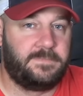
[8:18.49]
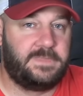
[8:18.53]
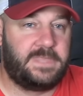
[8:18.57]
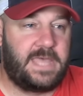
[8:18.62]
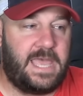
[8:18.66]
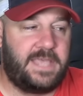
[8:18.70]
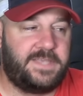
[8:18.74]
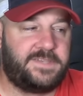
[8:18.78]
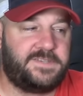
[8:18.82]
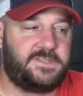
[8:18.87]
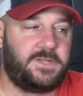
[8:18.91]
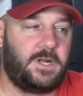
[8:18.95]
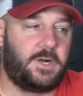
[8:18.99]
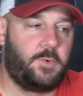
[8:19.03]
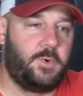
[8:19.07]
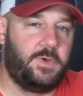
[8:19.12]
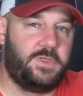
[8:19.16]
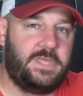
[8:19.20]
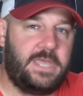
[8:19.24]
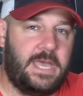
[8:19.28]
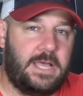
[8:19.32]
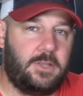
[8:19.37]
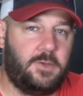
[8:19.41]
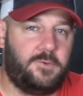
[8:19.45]
They stuck
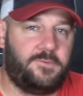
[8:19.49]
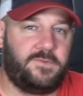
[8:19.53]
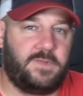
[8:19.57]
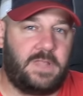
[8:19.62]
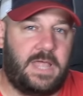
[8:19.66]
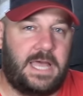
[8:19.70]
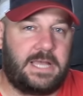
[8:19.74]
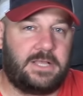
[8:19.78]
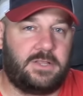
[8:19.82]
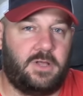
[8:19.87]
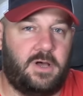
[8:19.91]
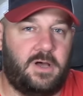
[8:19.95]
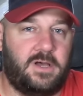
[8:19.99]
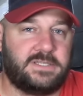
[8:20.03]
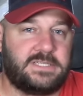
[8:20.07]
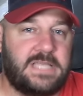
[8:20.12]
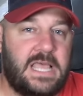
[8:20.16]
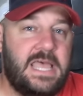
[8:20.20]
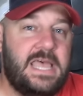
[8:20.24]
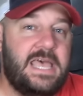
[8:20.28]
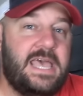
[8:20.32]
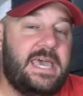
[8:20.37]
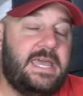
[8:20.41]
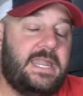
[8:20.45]
with yellow flag laws
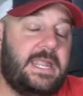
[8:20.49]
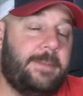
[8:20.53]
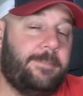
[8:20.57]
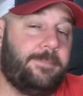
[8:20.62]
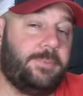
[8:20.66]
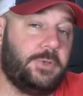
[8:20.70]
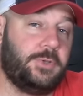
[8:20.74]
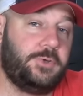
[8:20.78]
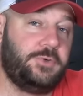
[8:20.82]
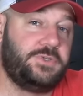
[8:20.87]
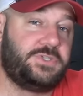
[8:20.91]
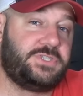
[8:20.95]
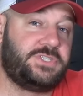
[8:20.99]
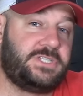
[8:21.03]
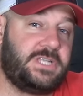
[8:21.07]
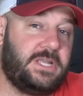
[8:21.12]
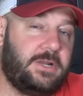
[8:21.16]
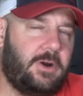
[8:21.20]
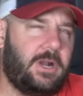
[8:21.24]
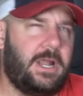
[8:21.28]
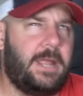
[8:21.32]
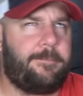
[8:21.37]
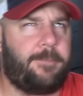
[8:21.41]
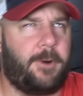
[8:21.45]
in a blue
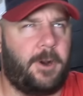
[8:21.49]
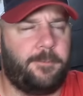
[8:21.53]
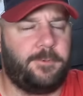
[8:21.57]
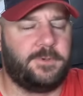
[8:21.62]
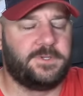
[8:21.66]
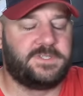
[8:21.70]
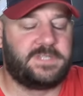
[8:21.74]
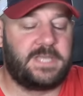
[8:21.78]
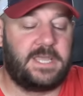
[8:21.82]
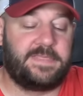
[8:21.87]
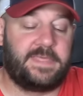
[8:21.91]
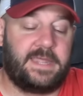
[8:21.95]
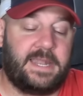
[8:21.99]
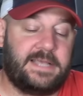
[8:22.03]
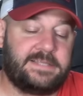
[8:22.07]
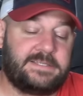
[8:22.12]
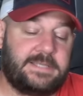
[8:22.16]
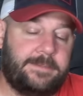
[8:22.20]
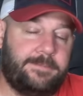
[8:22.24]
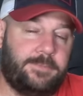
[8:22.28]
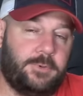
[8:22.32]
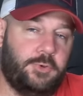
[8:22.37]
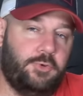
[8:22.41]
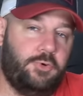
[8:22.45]
state or a purple state that
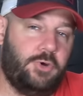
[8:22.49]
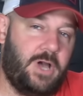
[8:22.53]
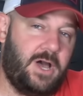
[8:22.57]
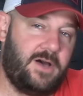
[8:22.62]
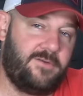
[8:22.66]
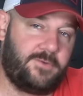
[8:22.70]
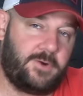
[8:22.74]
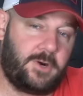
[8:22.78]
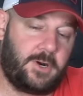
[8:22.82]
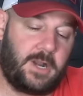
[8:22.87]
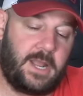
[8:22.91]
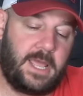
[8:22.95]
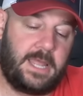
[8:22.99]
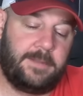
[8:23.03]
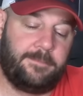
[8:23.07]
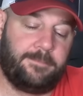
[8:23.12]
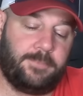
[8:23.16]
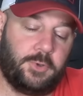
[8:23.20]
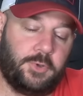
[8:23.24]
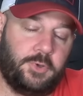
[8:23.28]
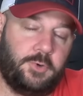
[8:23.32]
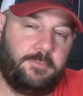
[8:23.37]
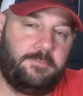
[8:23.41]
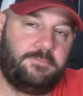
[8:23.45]
has a blue governor and
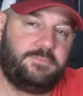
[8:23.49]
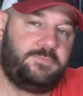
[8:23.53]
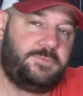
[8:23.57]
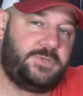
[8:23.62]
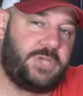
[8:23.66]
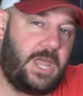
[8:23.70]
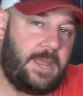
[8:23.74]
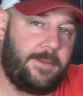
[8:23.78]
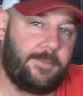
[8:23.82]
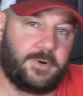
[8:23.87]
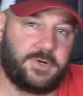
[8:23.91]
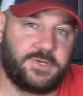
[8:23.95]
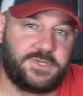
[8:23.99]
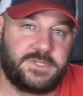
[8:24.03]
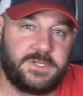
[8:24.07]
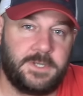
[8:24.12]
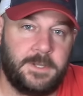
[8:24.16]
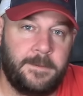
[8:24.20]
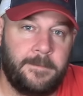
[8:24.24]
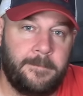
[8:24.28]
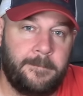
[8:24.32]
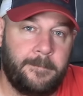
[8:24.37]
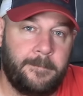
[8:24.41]
blue chambers.